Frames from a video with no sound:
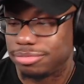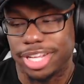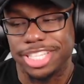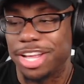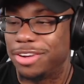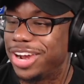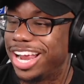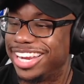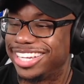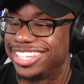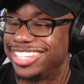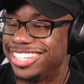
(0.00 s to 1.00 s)
That's all
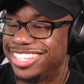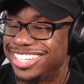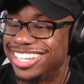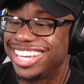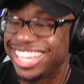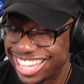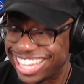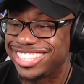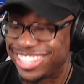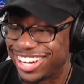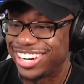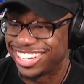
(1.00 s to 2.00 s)
right. Yes,
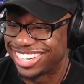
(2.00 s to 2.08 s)
sir.